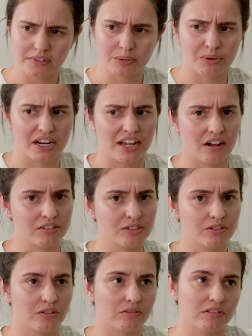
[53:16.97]
But I
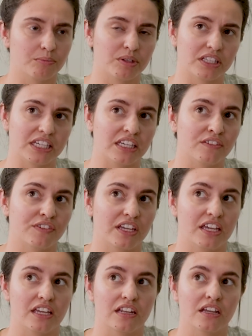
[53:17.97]
also don't believe
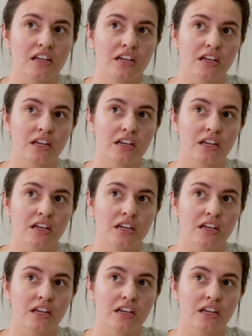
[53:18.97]
in